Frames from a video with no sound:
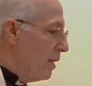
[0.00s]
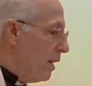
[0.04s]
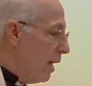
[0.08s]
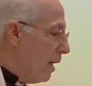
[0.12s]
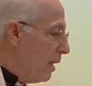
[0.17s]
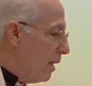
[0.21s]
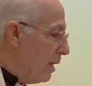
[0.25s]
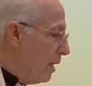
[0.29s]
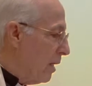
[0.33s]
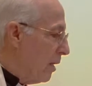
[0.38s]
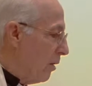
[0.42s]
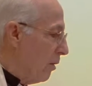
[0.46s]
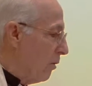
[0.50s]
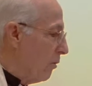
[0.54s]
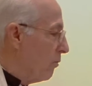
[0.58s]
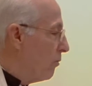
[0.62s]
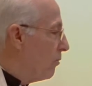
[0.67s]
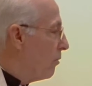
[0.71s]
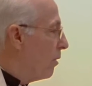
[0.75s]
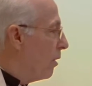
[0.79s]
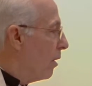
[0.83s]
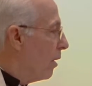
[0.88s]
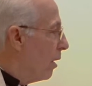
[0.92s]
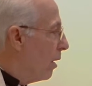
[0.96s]
That
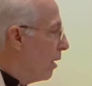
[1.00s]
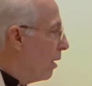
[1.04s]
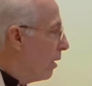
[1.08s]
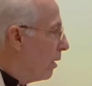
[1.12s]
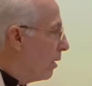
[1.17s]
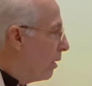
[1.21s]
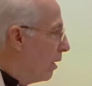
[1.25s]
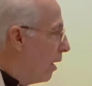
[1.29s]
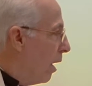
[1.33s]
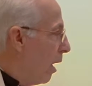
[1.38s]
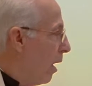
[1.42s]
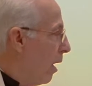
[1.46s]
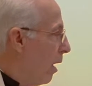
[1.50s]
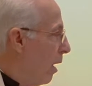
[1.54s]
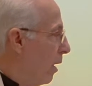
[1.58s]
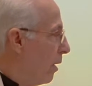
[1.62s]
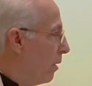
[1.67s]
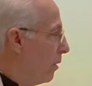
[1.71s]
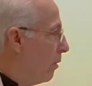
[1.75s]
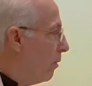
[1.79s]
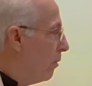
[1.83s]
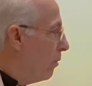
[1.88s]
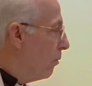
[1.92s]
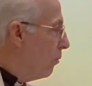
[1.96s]
is,
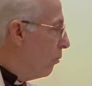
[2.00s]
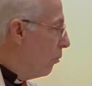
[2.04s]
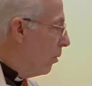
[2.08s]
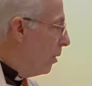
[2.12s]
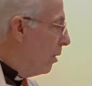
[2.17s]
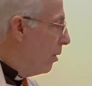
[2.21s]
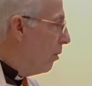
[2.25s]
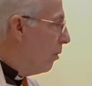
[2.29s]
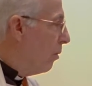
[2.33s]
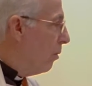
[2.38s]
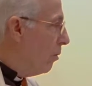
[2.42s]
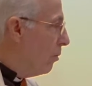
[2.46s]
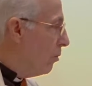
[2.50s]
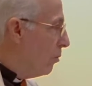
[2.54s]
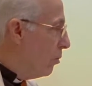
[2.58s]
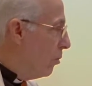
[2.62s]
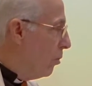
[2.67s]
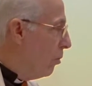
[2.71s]
God will